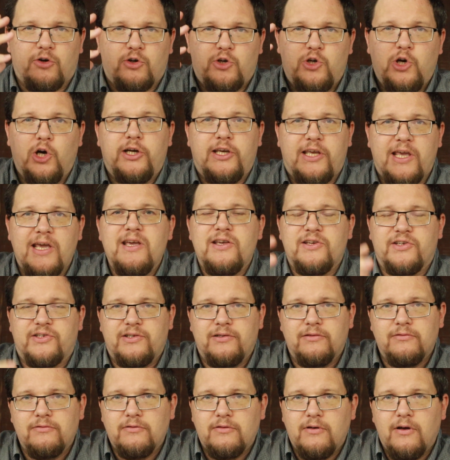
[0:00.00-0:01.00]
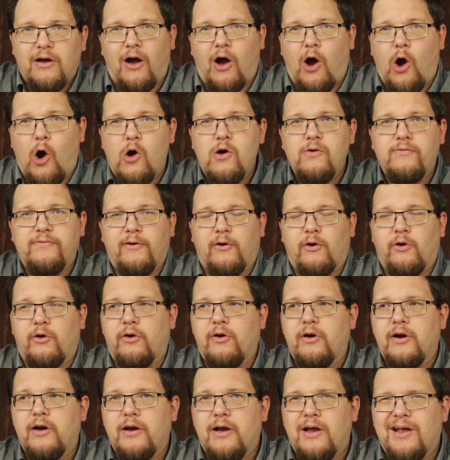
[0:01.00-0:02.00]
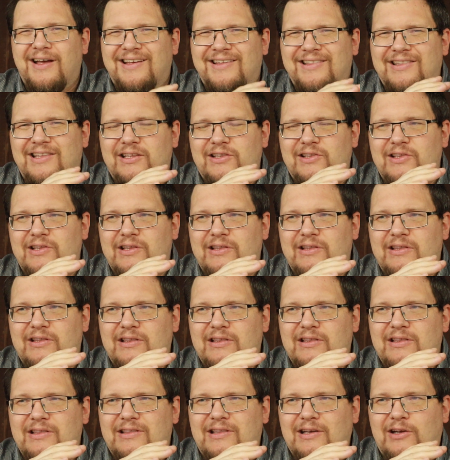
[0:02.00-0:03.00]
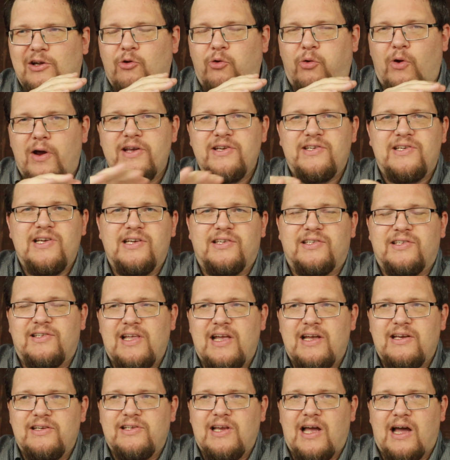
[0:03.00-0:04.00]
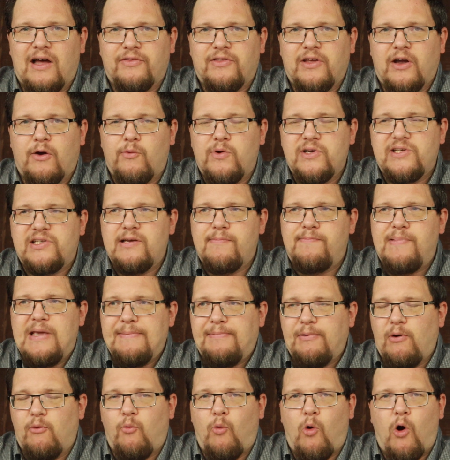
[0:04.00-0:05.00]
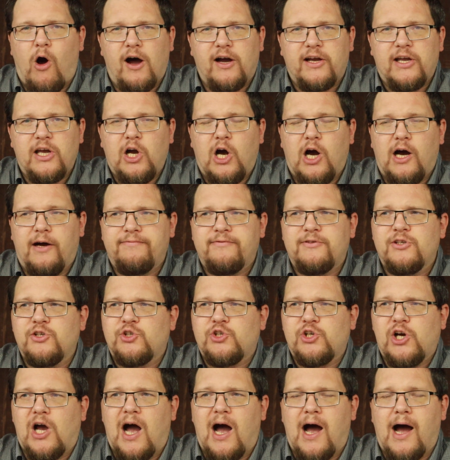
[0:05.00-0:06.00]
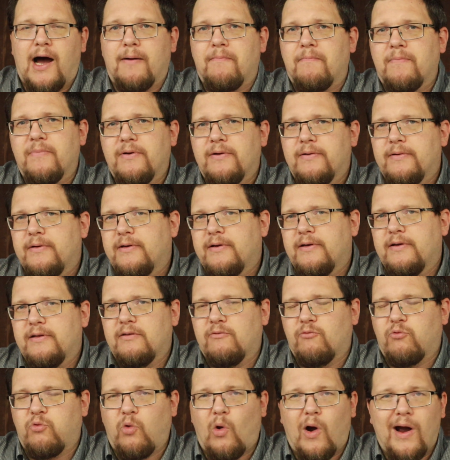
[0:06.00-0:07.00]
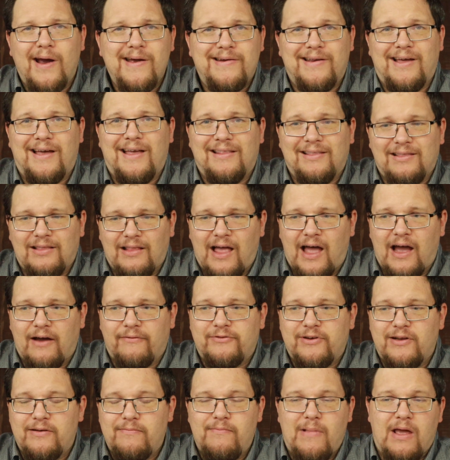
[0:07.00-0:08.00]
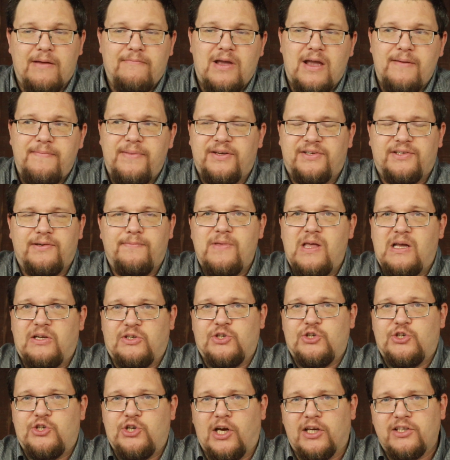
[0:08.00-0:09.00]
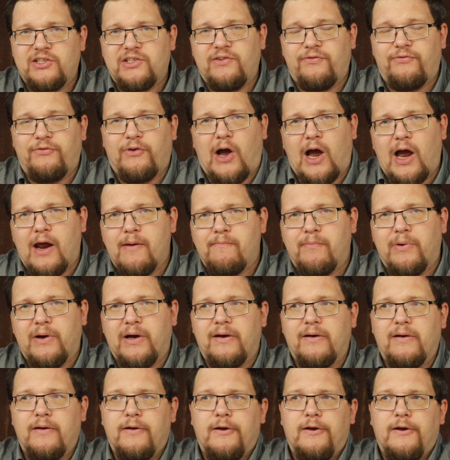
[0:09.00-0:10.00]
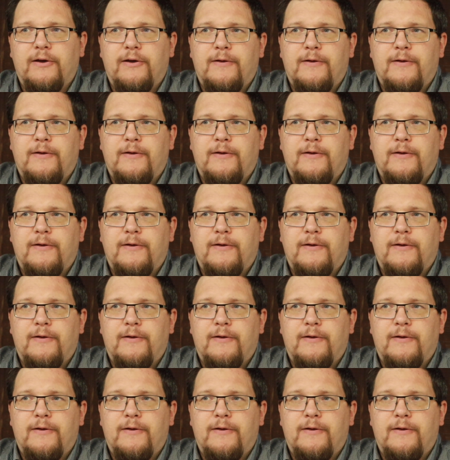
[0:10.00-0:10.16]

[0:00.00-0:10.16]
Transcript: cookies over the craziest things out there. We see people walking off the job right and left. And maybe some of that's justified, but